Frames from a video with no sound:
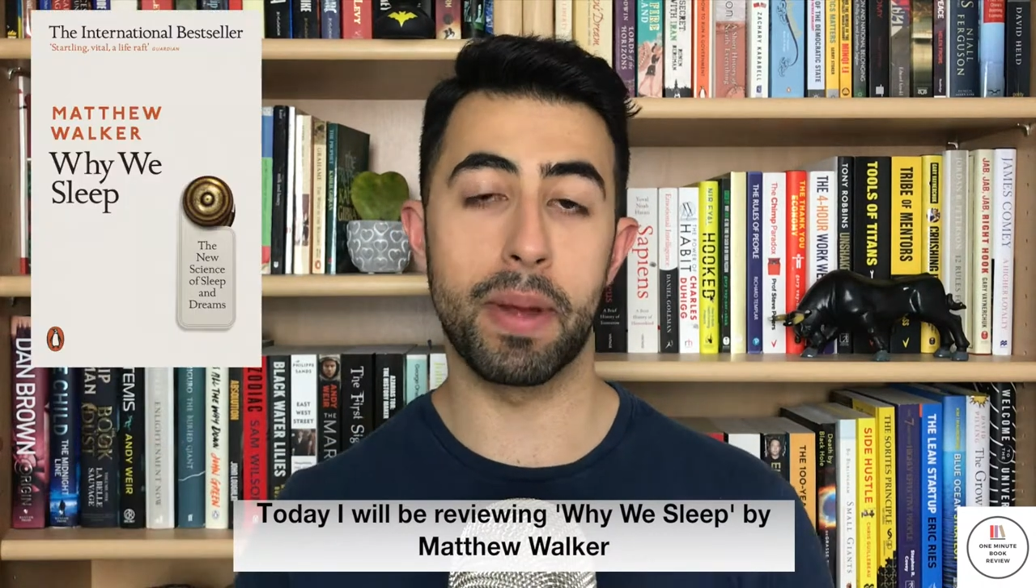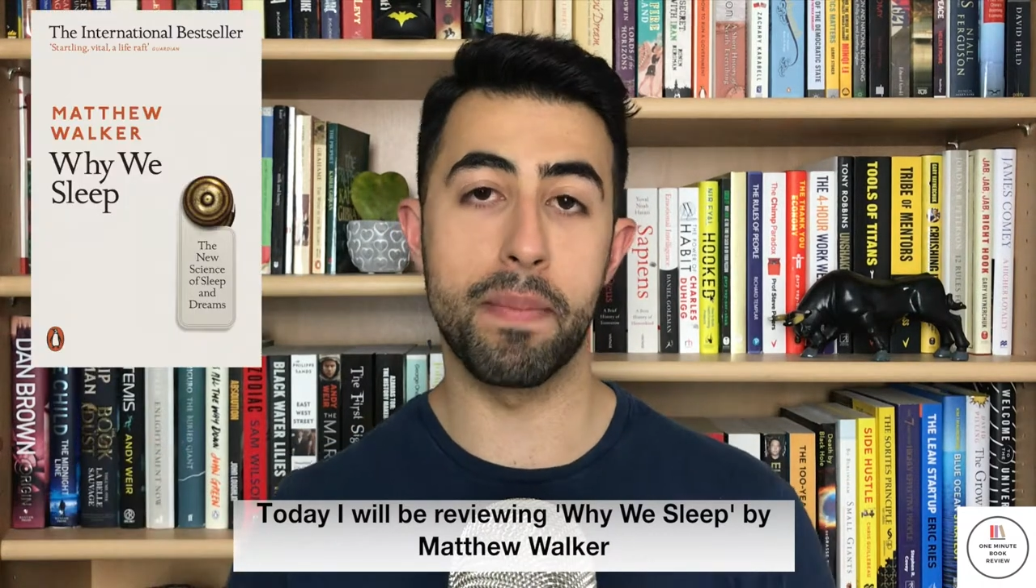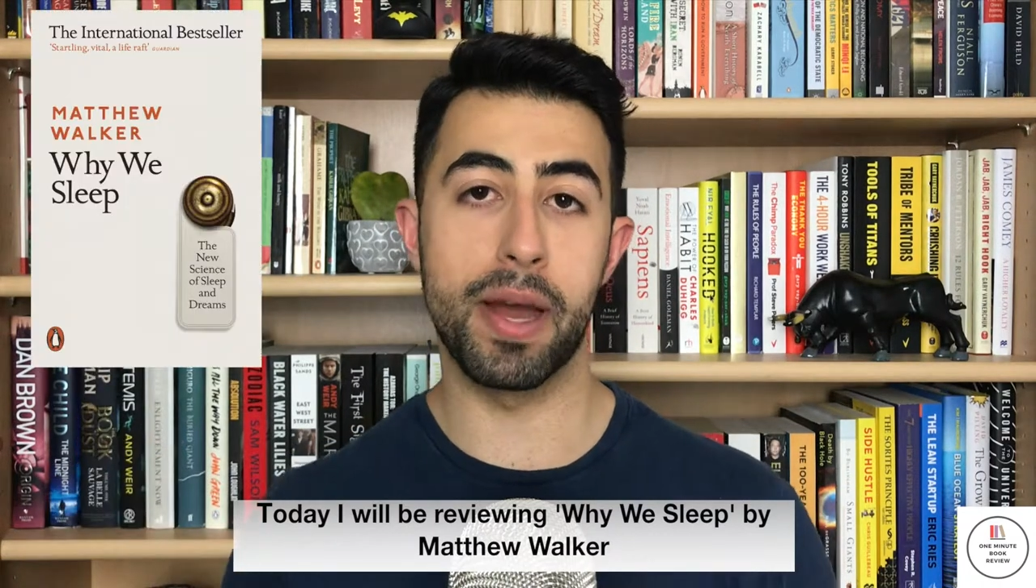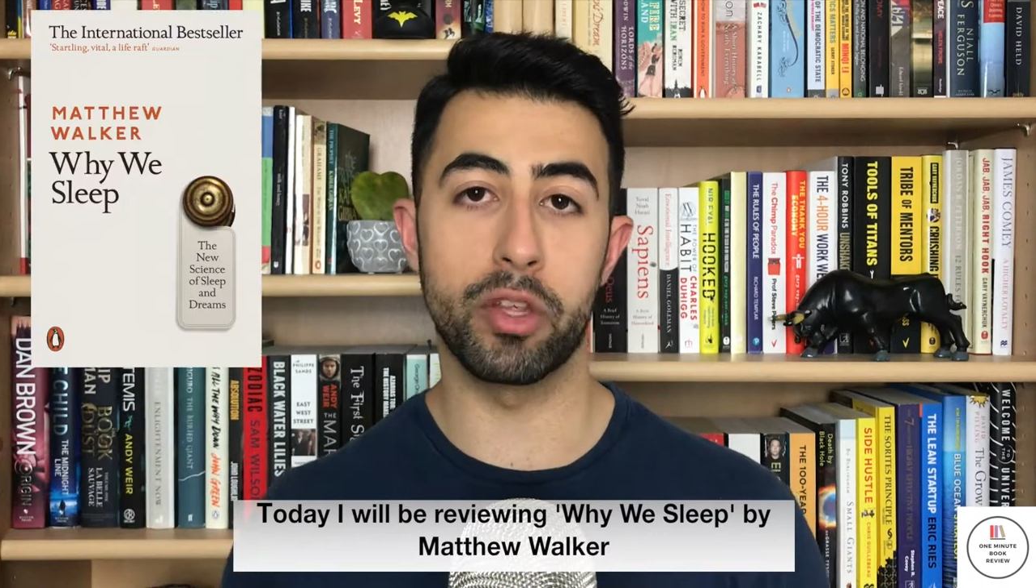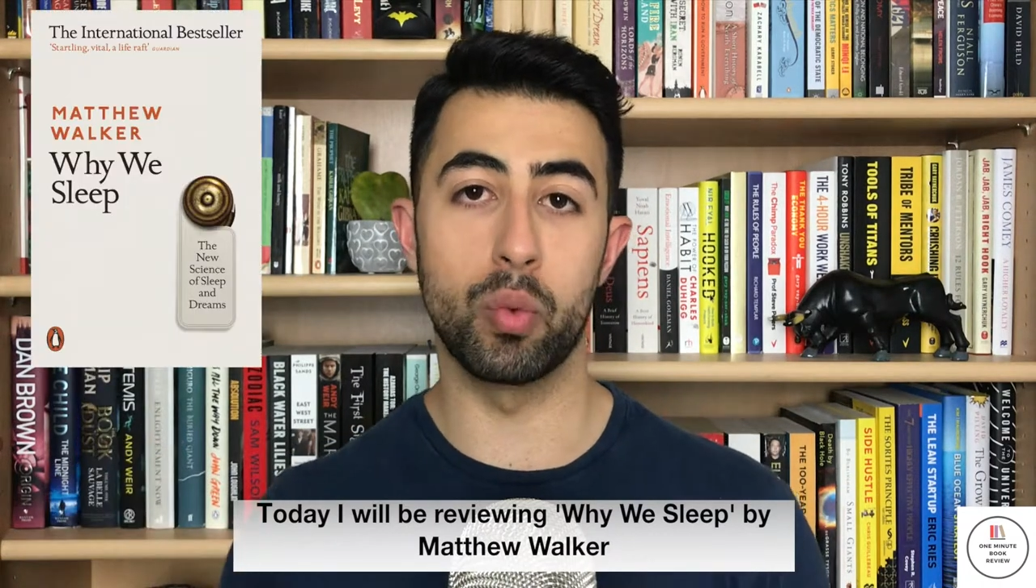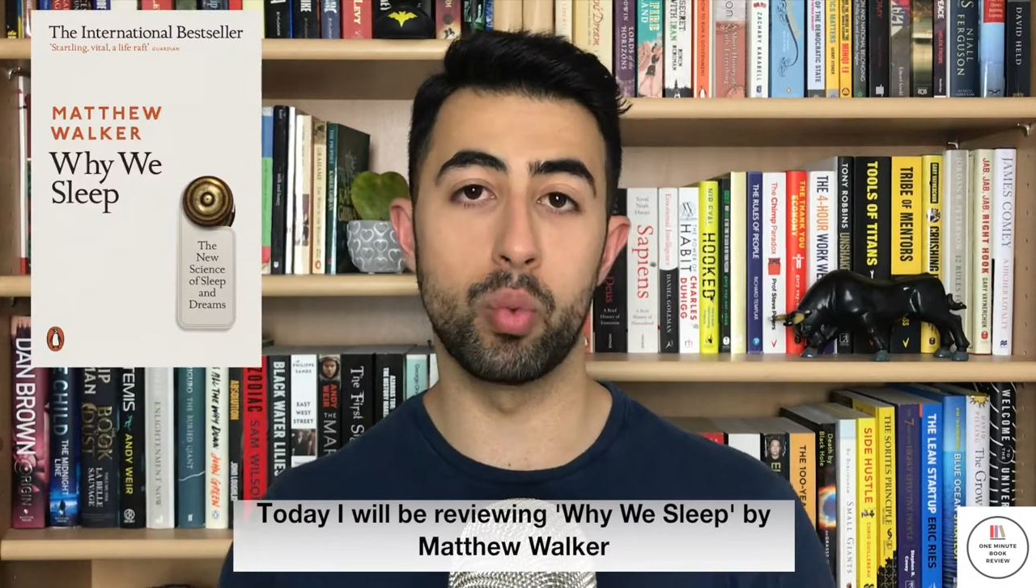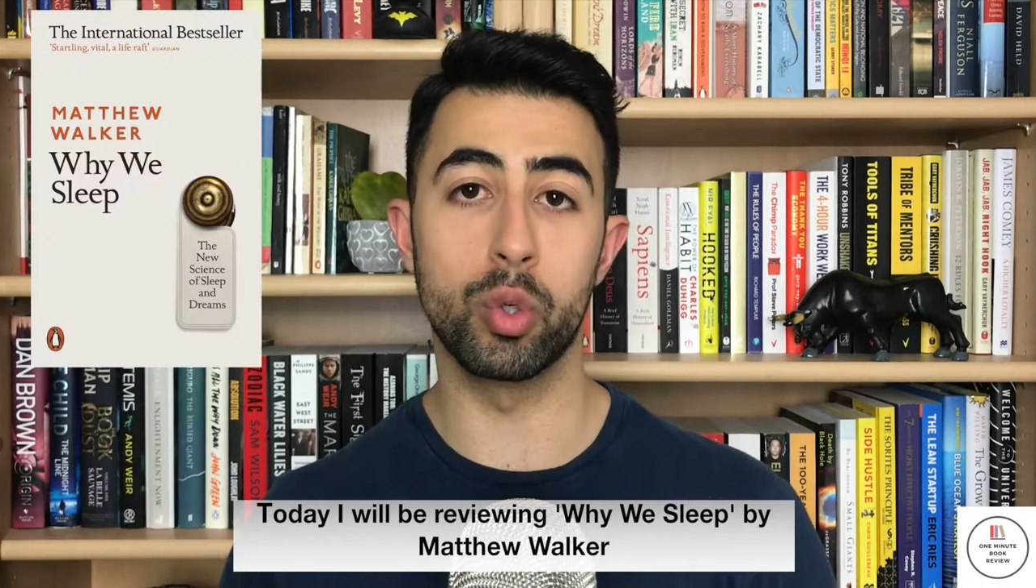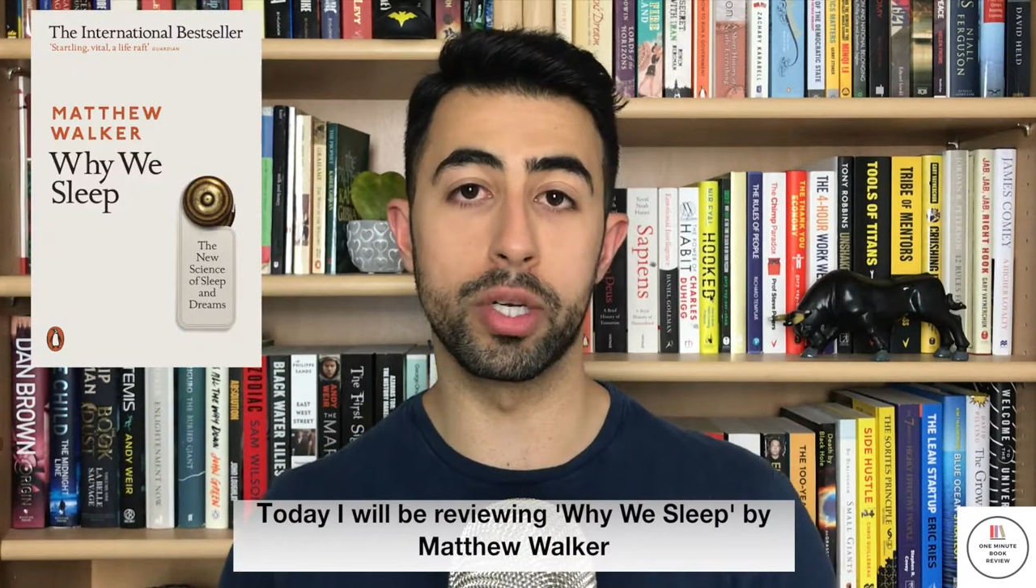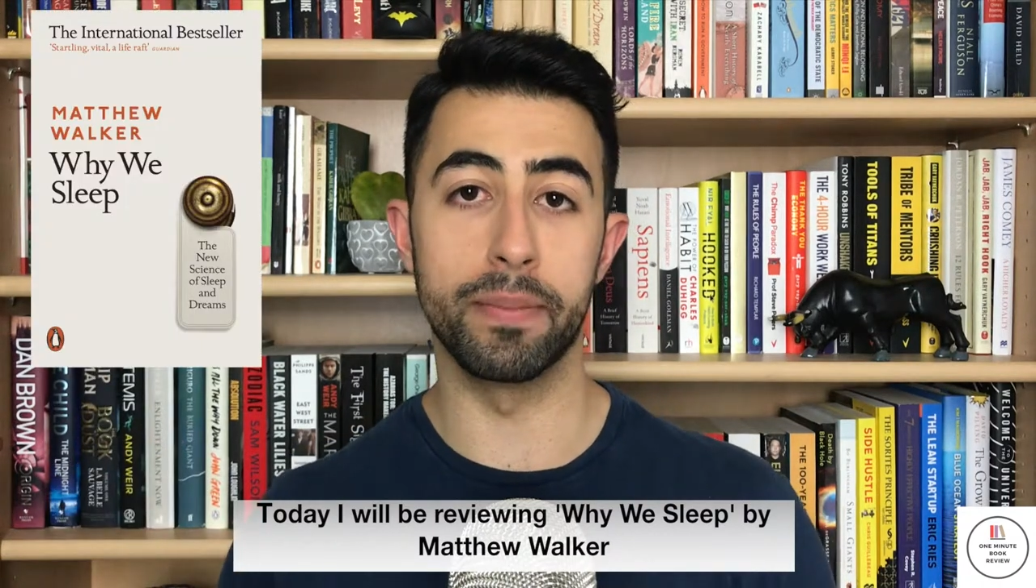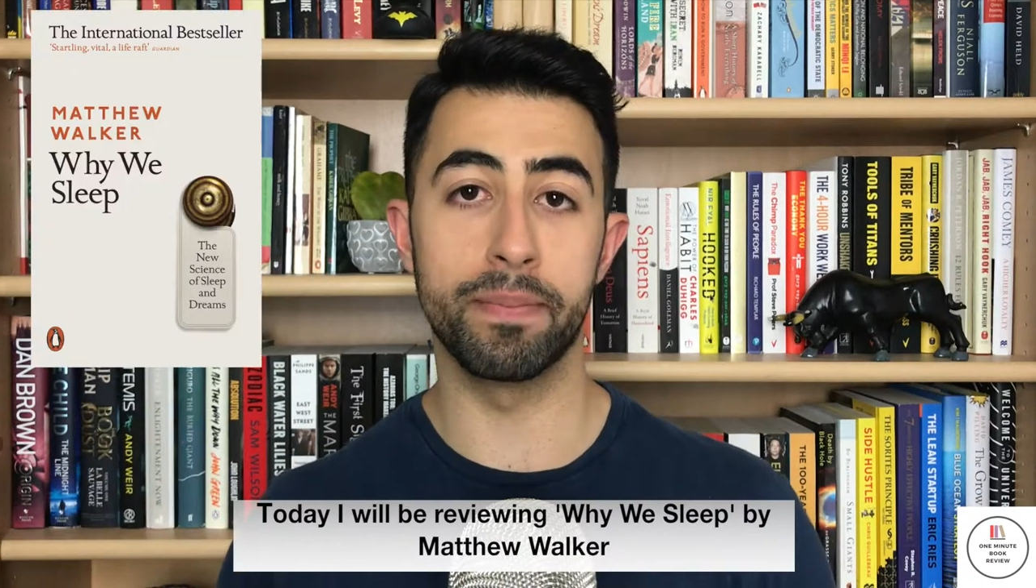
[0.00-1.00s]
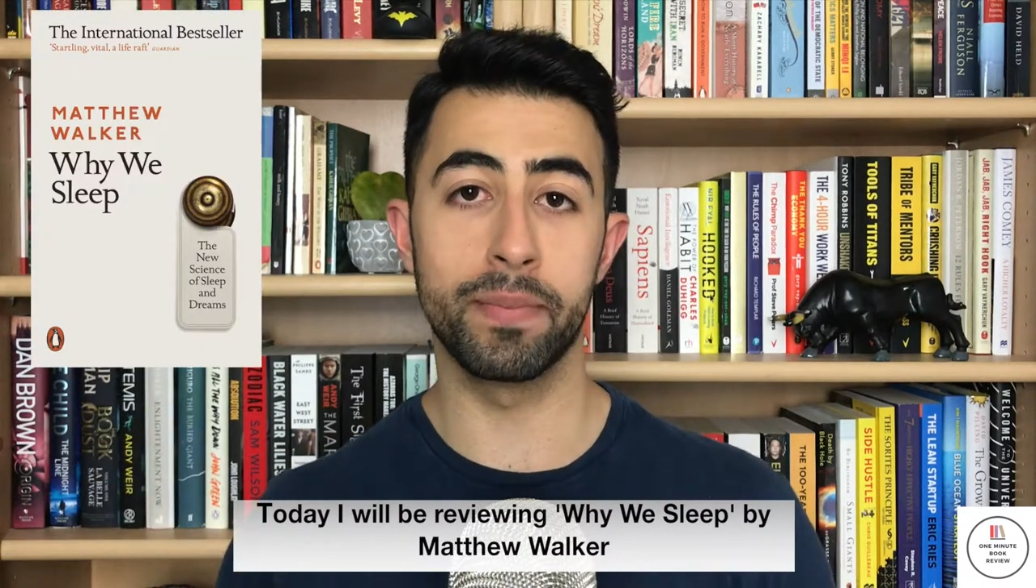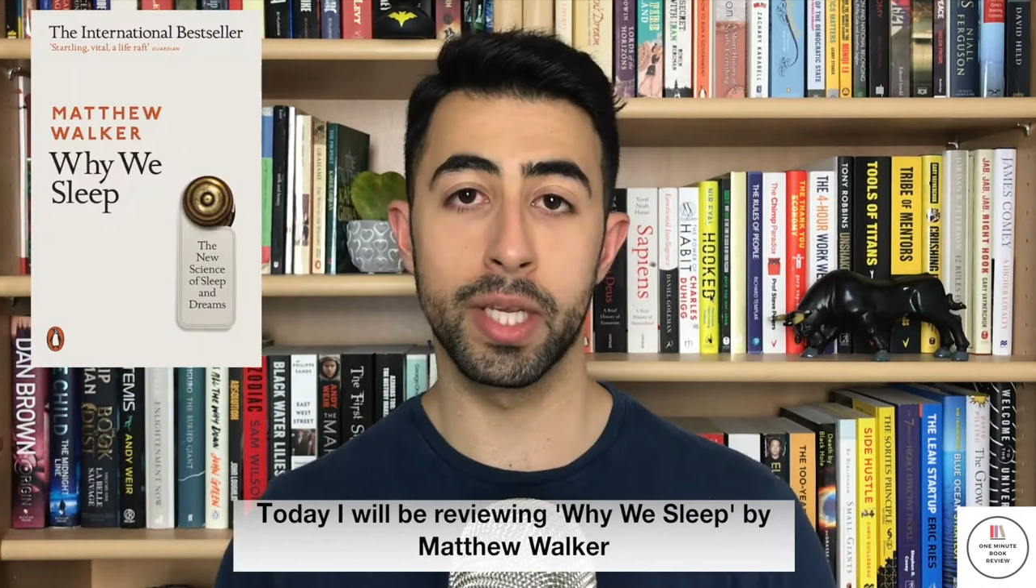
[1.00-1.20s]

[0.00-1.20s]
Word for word: by Matthew Walker.